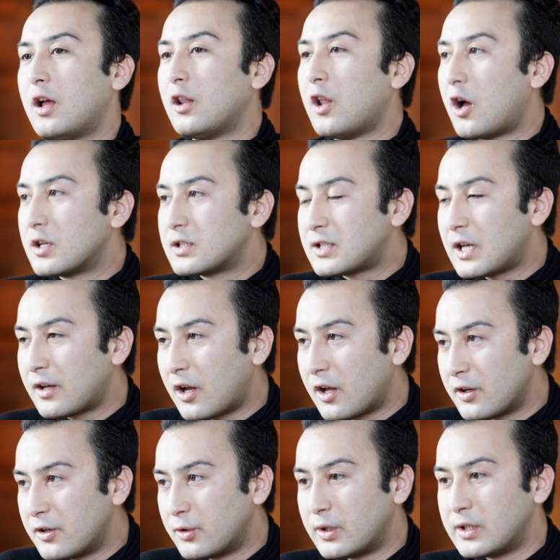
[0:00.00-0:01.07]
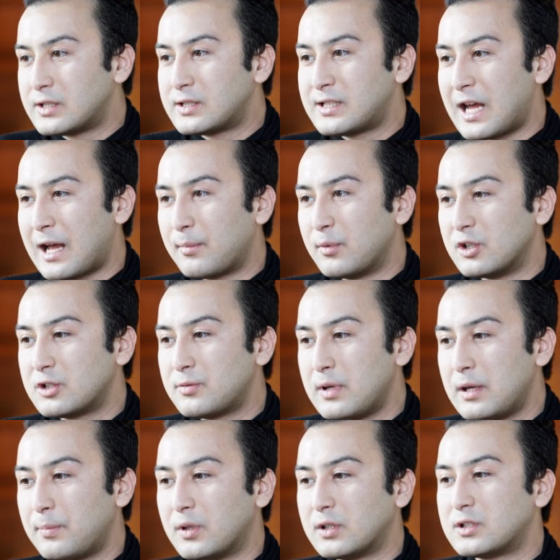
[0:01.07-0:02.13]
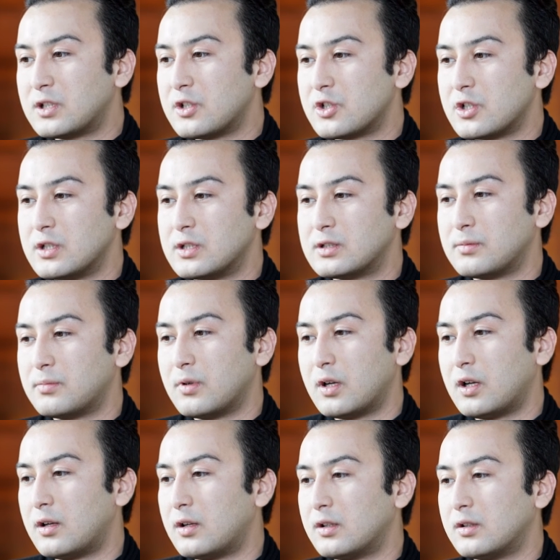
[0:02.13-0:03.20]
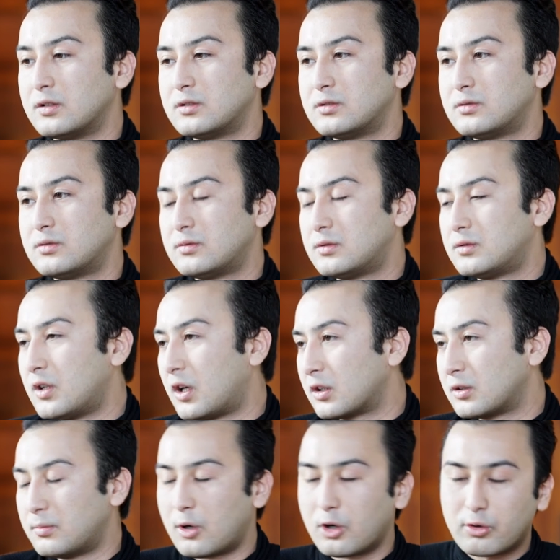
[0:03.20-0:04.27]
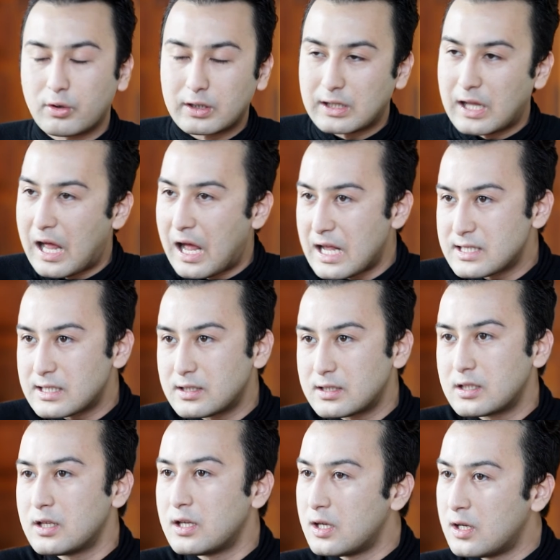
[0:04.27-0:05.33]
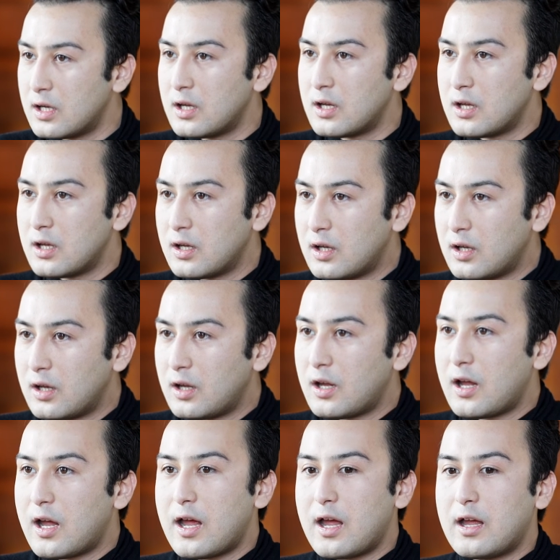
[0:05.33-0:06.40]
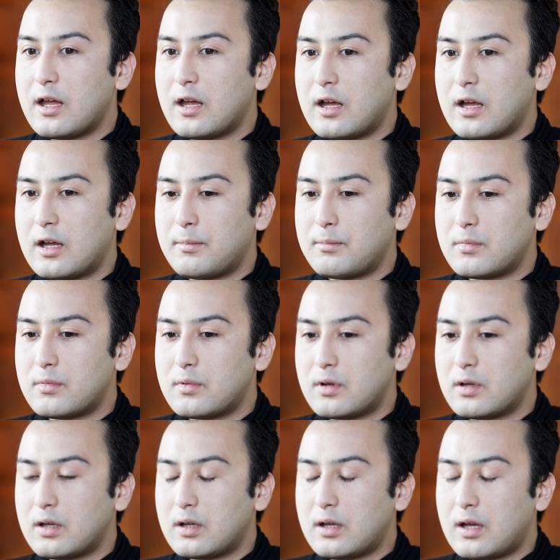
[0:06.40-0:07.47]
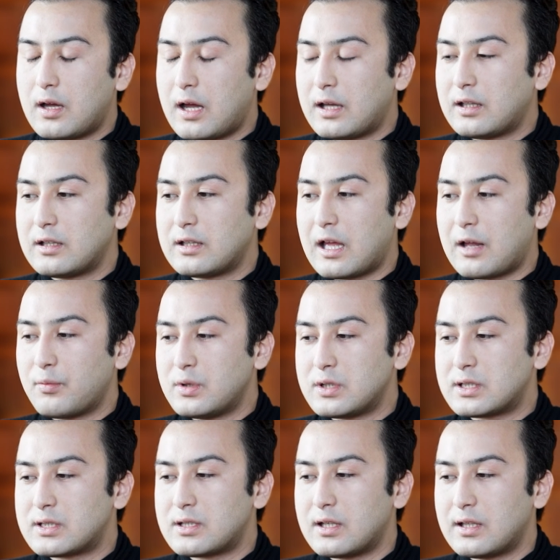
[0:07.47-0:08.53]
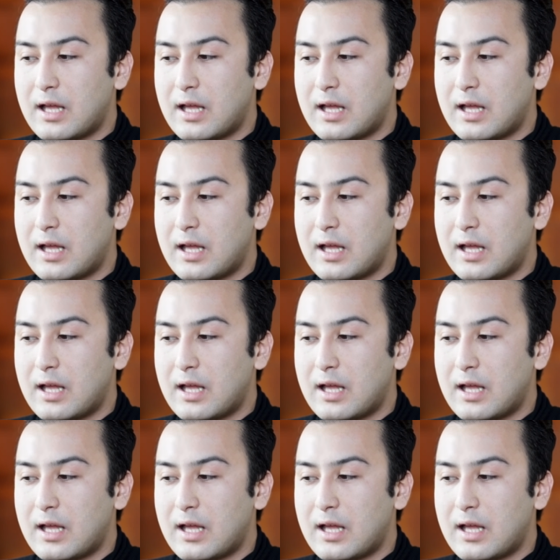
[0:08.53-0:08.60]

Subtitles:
alongside other established people such as Dr. Margaret Glass. I think that was